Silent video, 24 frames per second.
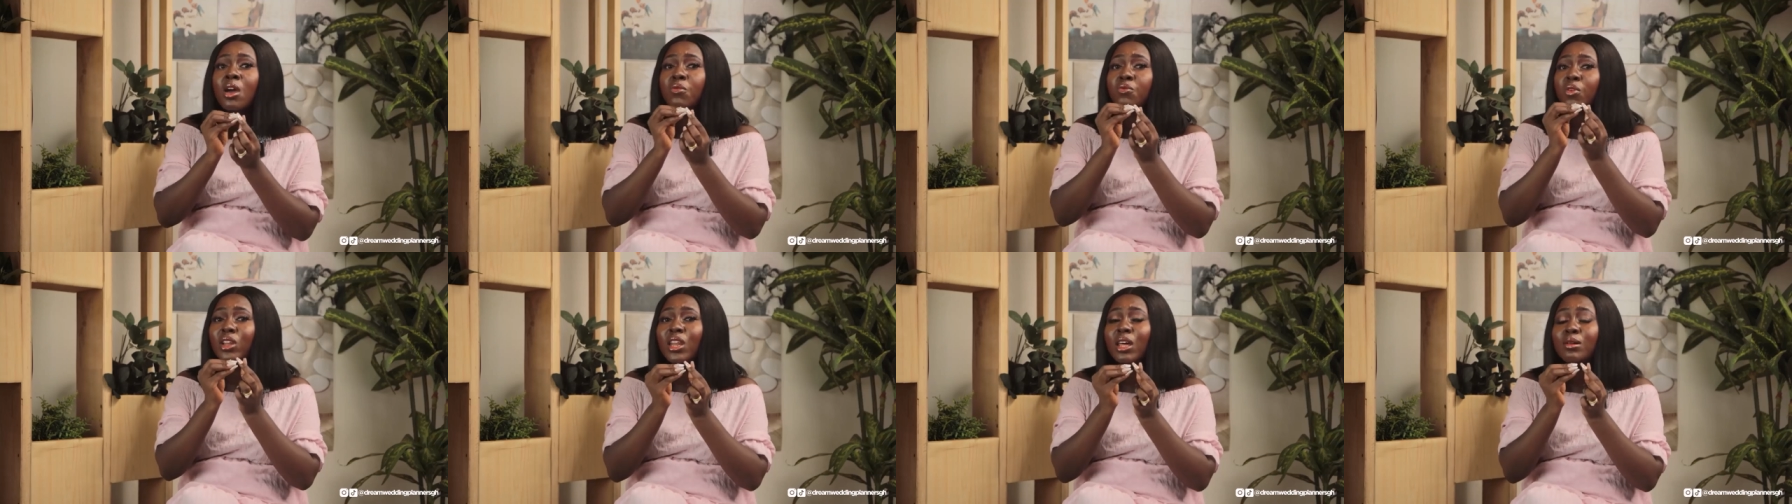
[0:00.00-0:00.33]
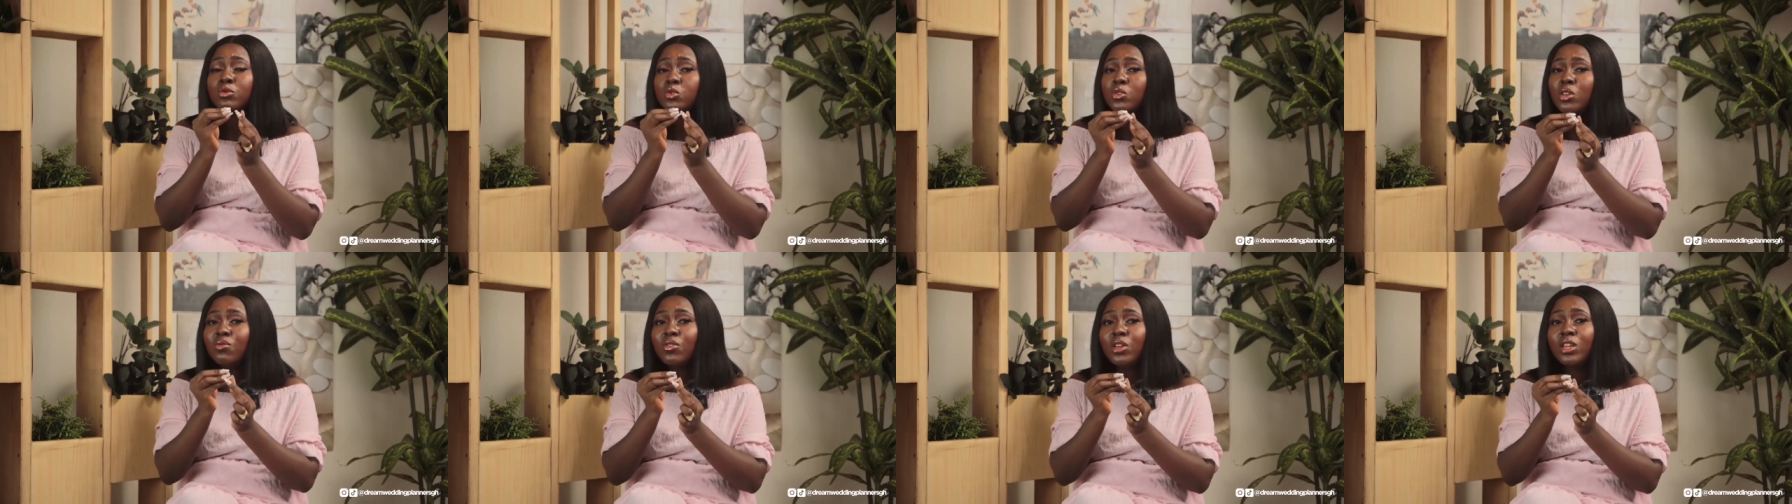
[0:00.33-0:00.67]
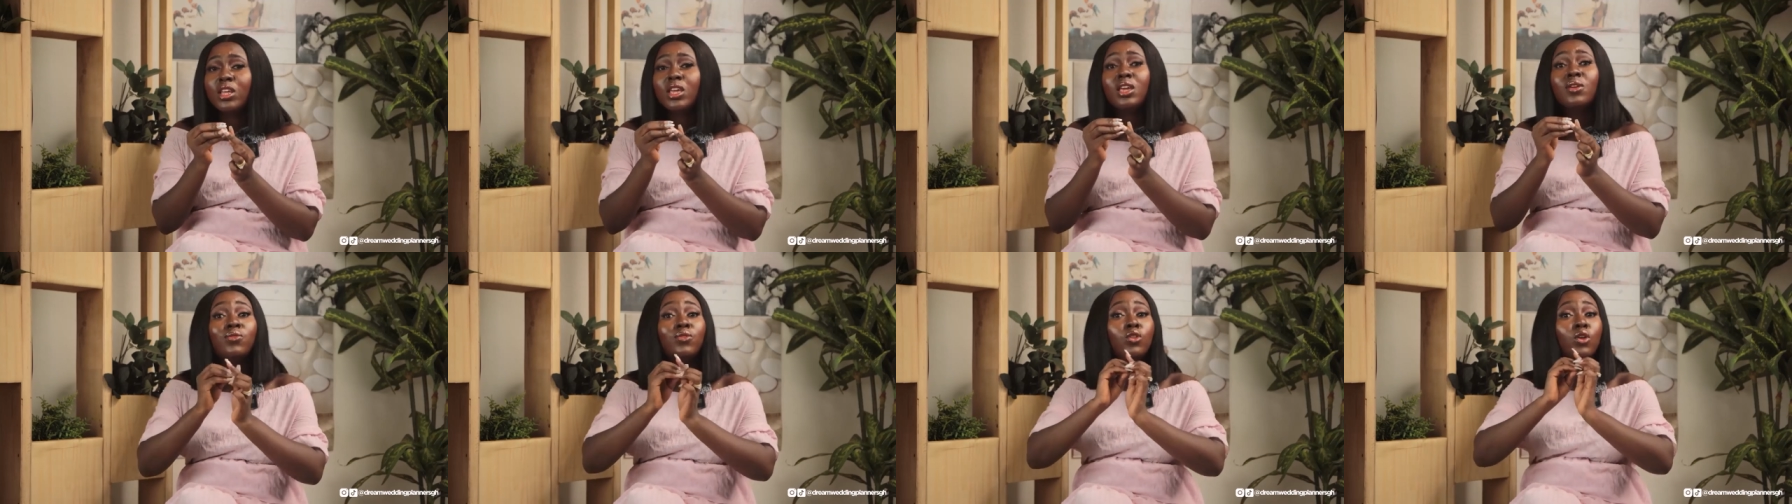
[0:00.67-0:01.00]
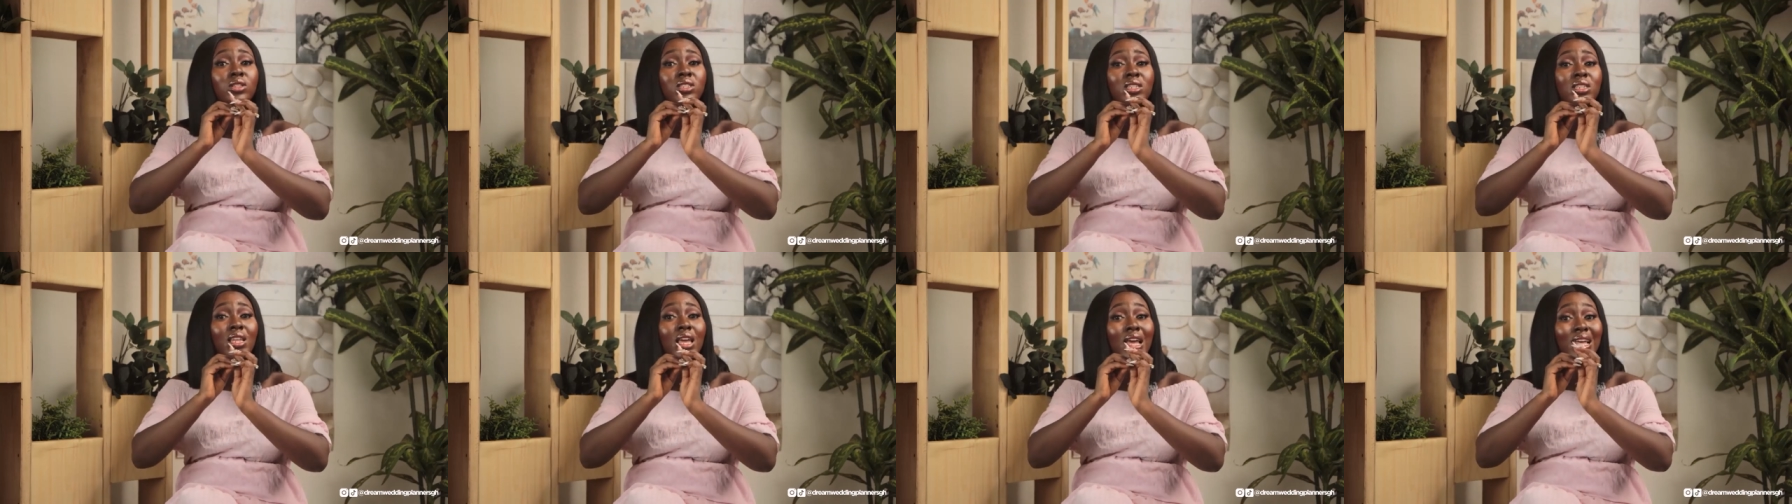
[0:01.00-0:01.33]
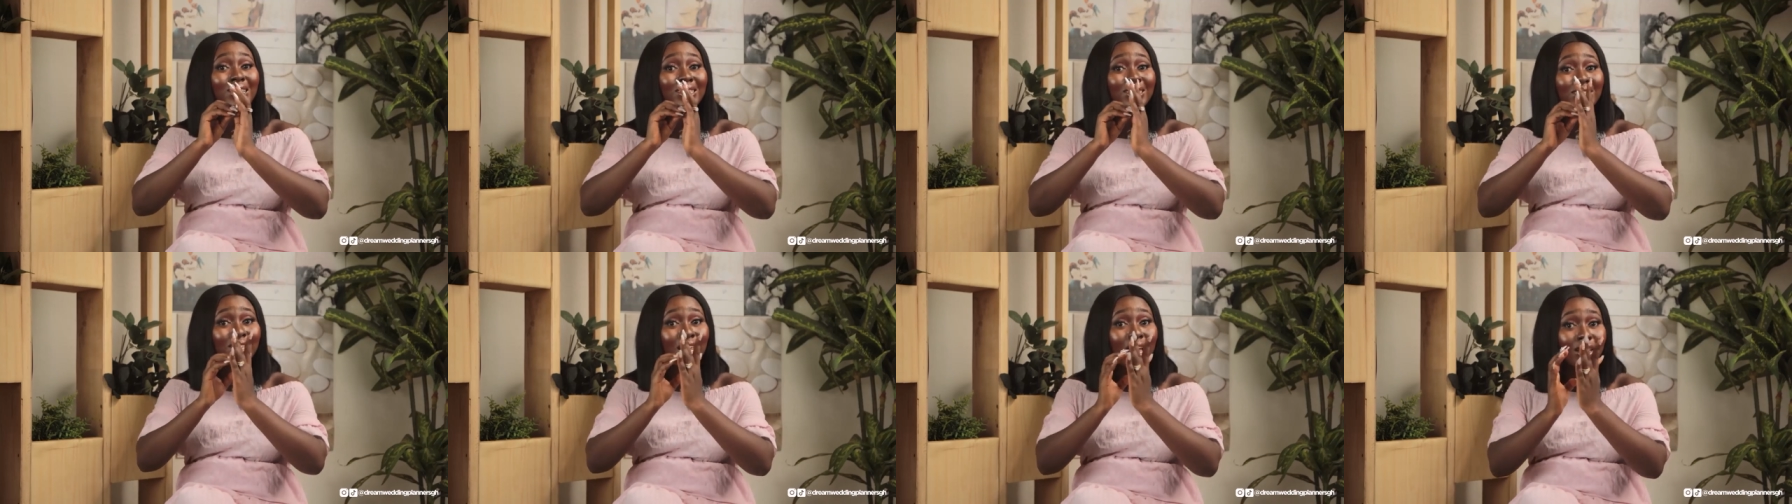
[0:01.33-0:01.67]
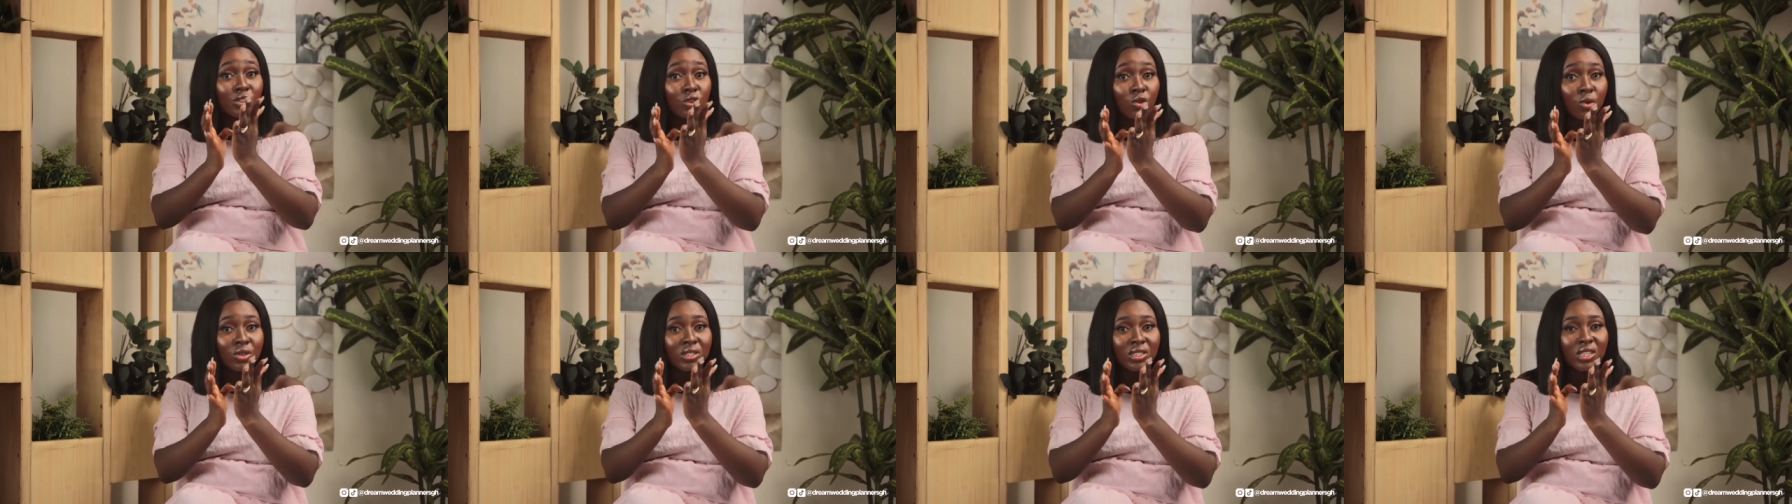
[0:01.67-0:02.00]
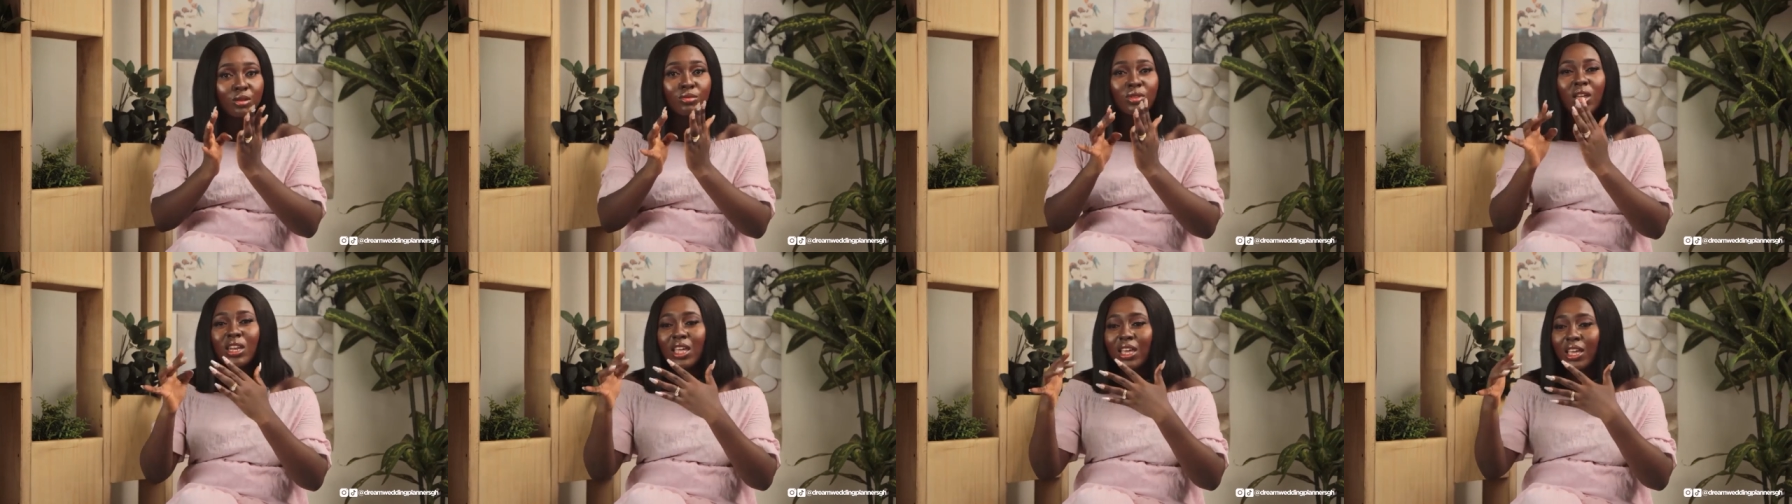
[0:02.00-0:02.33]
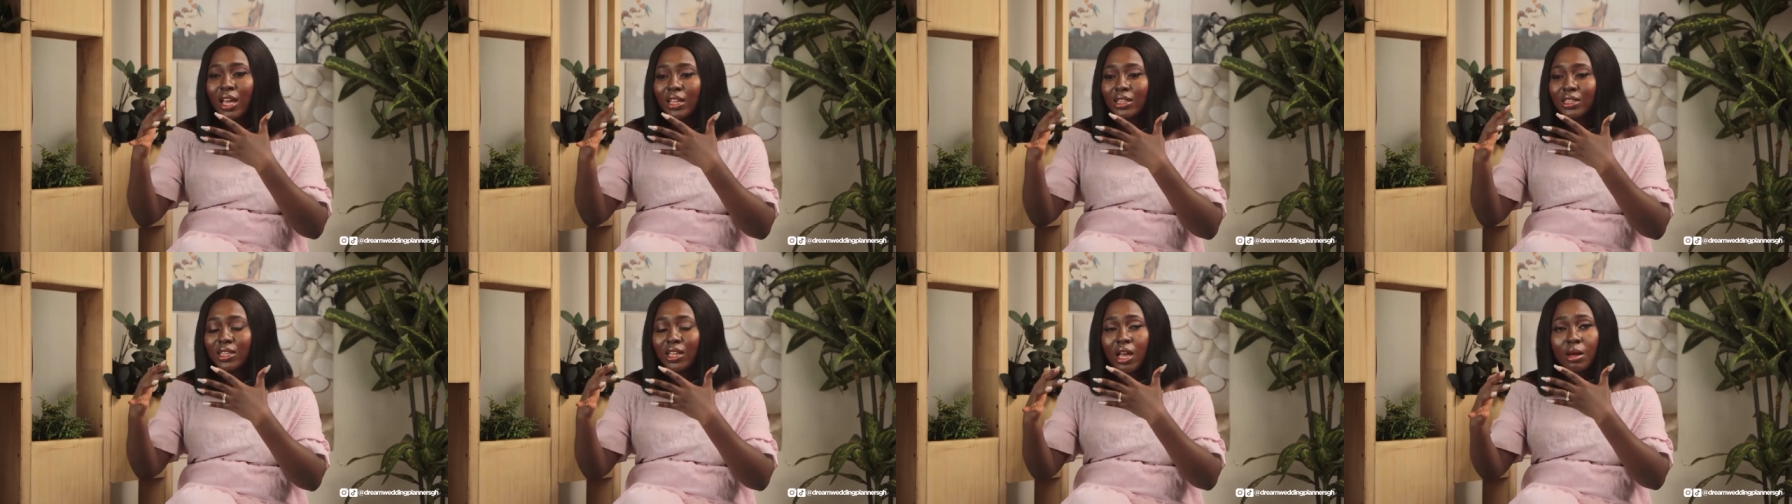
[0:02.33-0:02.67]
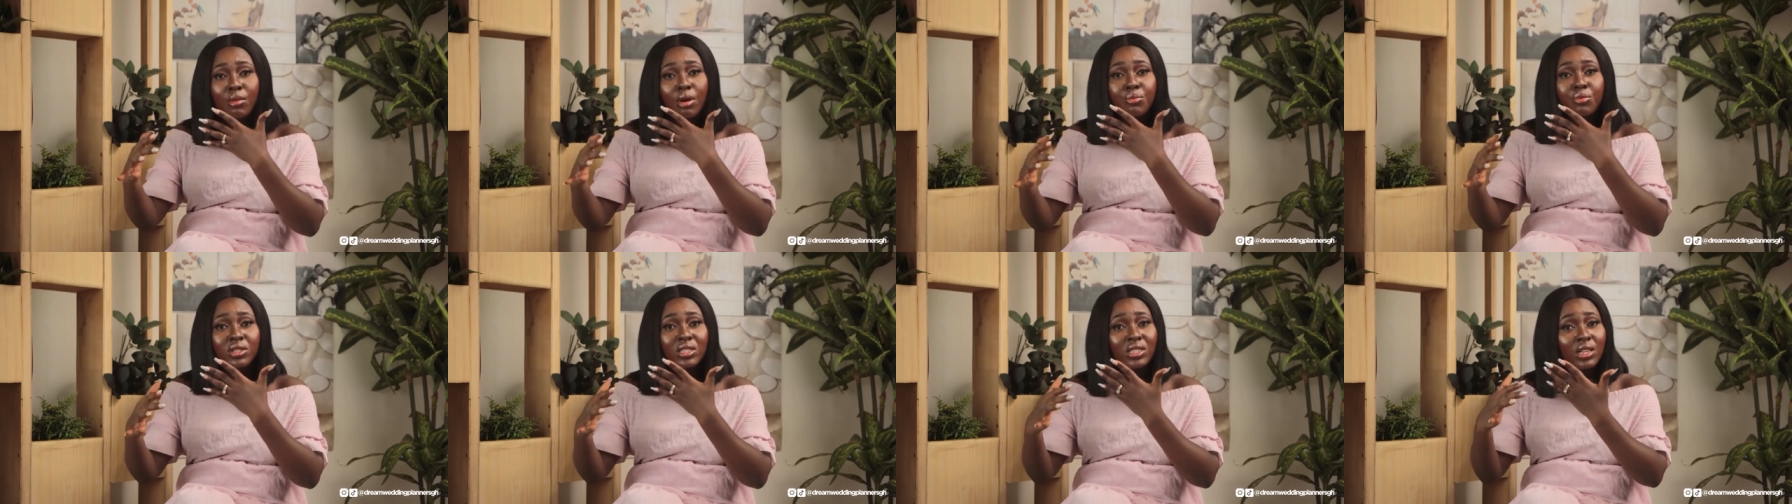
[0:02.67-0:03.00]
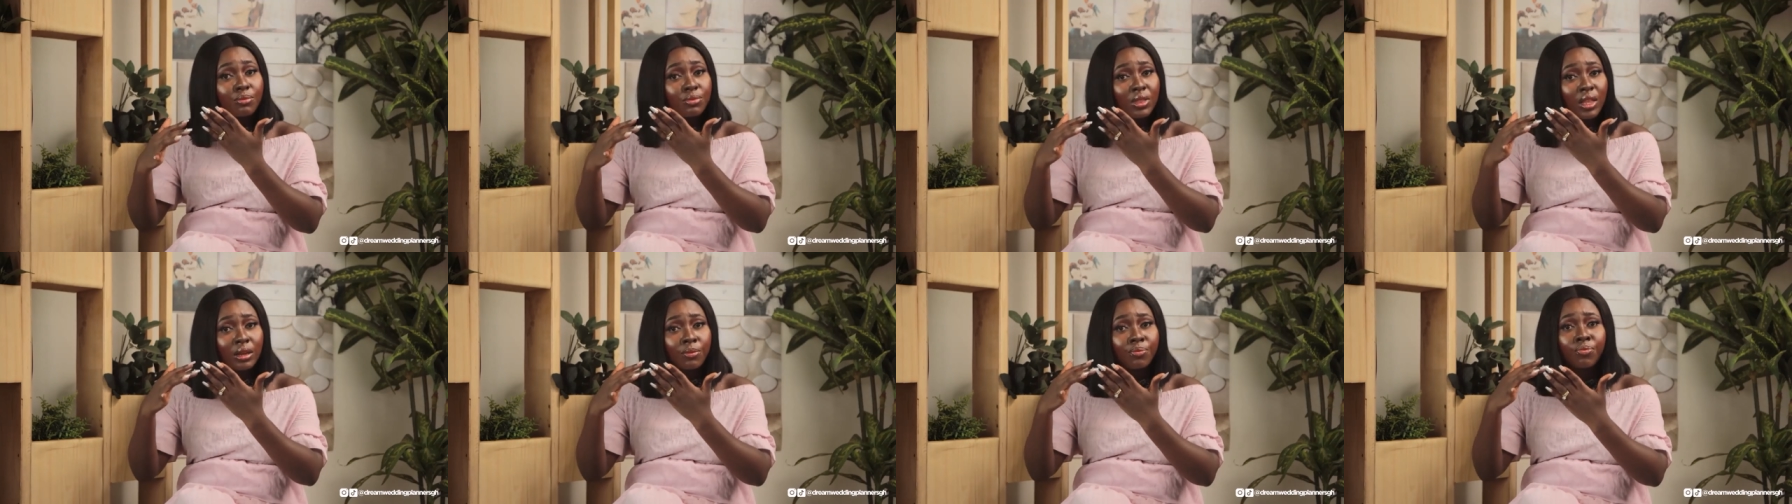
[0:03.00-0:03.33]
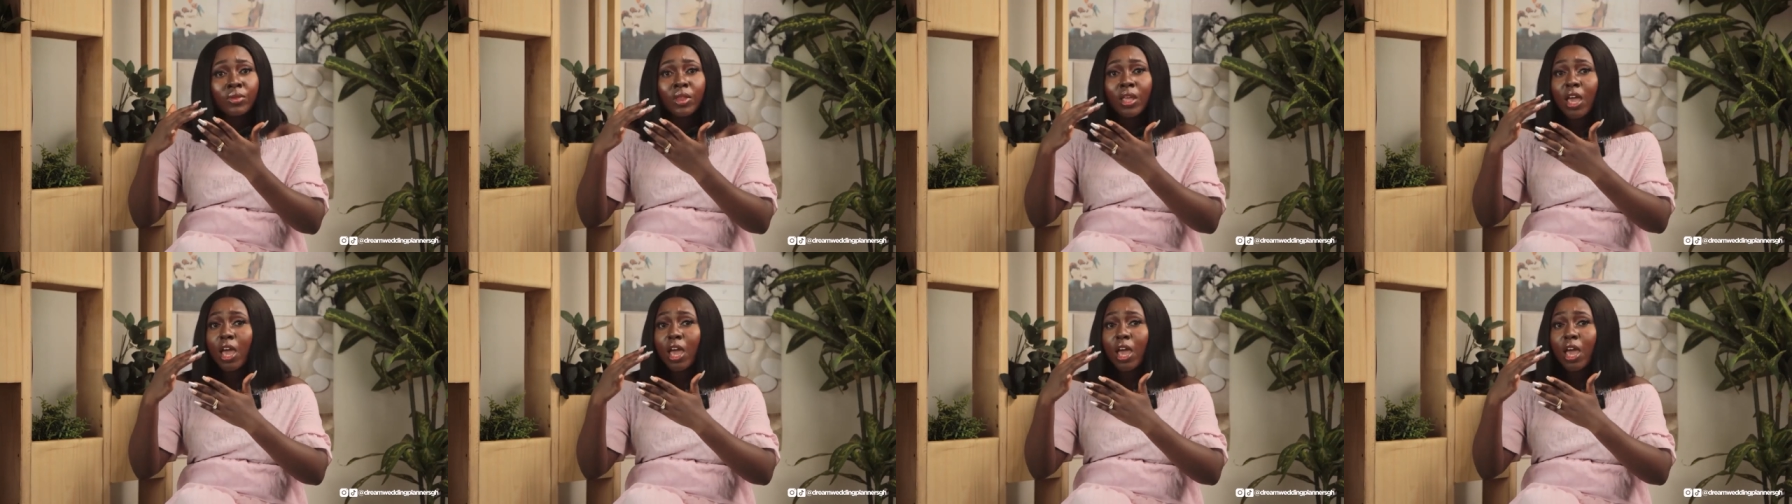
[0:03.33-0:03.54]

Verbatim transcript: for them to even if not the exact concept that they can come up with something